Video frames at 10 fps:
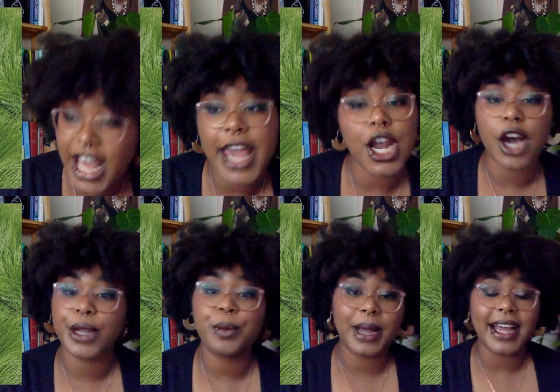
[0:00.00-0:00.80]

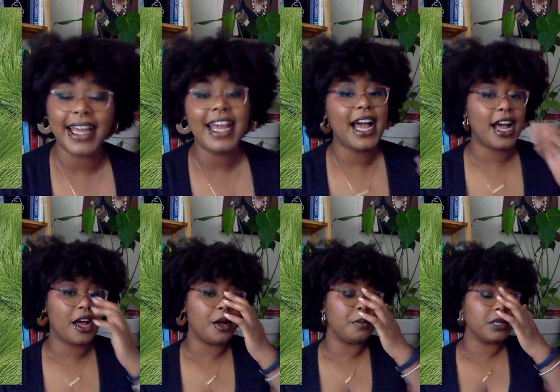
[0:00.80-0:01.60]
auto-buy.
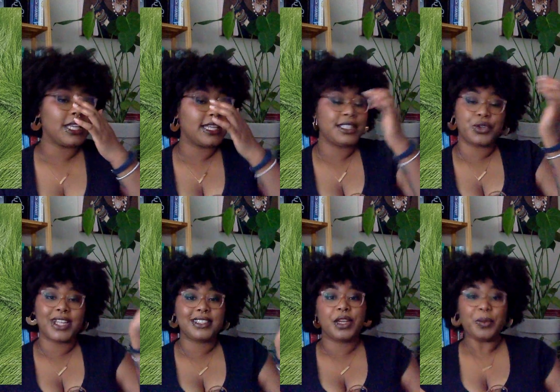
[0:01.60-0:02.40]
It is
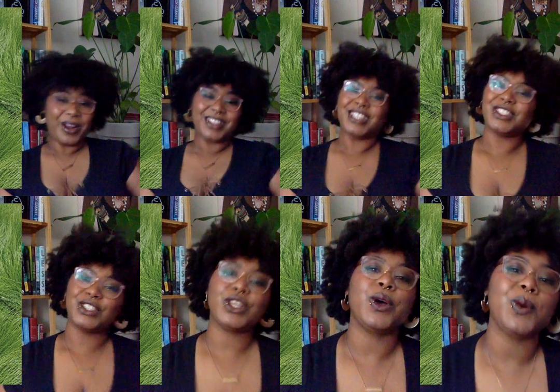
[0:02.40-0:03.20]
translated works,
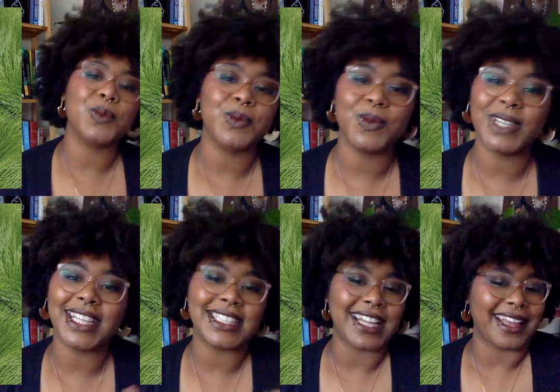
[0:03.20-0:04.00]
so
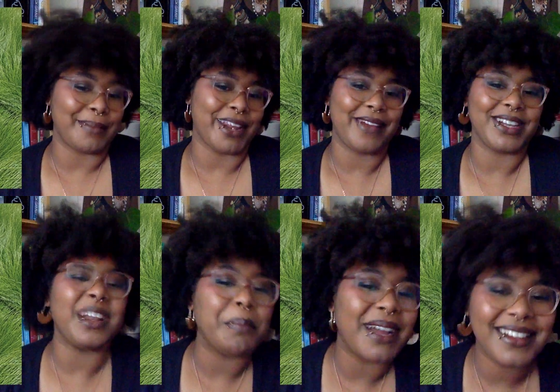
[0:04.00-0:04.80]
it's not like I'm going to have an
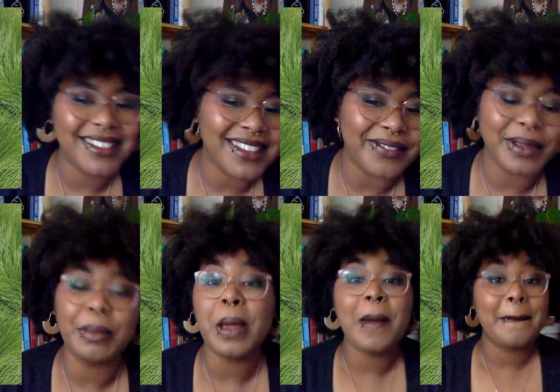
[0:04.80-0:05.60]
abundance of them,
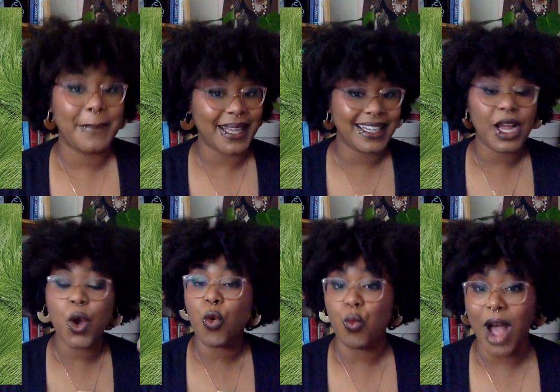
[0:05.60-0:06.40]
but
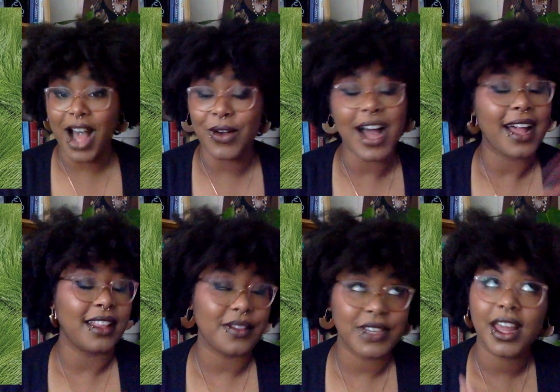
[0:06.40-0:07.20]
wow, I
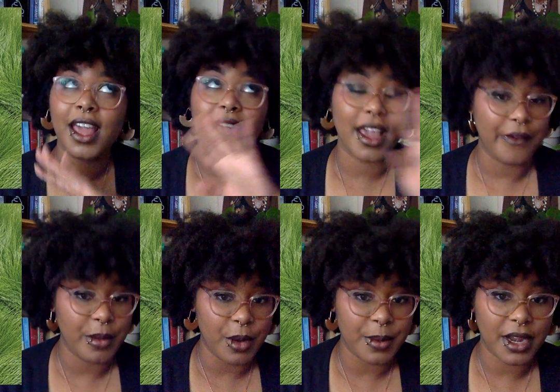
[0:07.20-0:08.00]
loved every
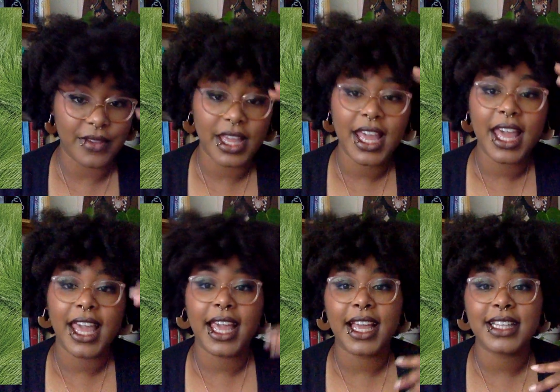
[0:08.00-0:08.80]
moment of it.
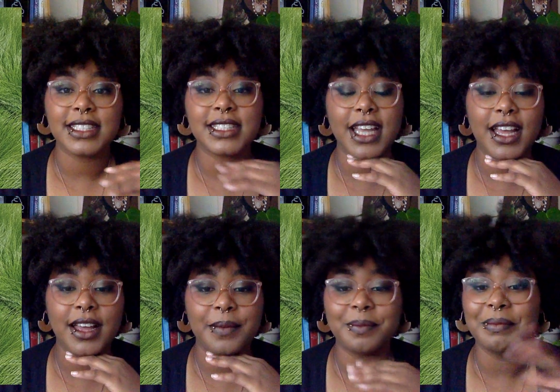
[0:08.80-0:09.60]
And
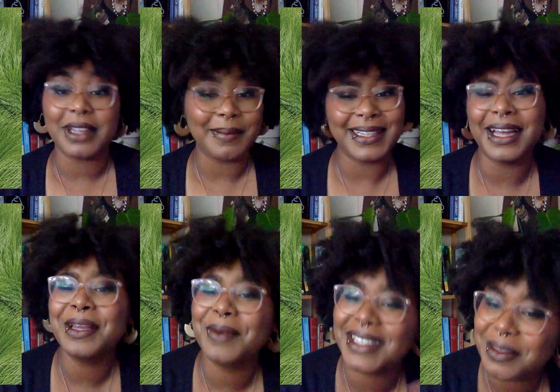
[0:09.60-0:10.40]
let me tell
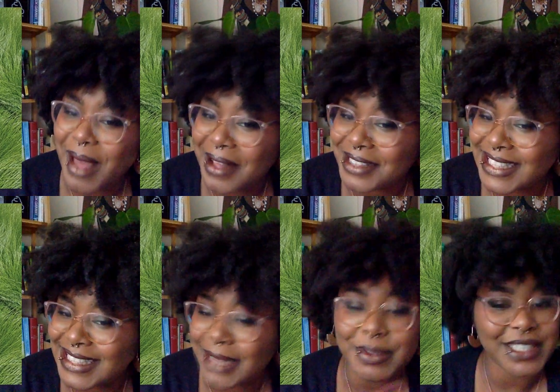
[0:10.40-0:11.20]
you what it's about, since
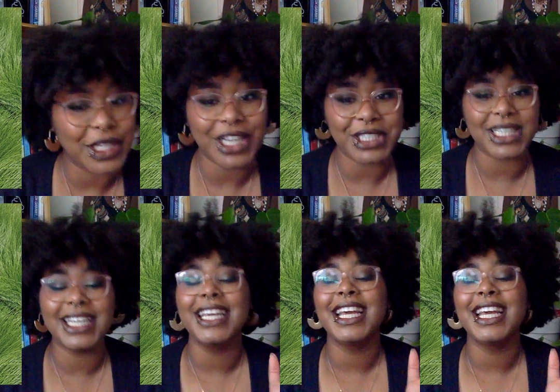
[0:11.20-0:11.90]
I'm just gushing.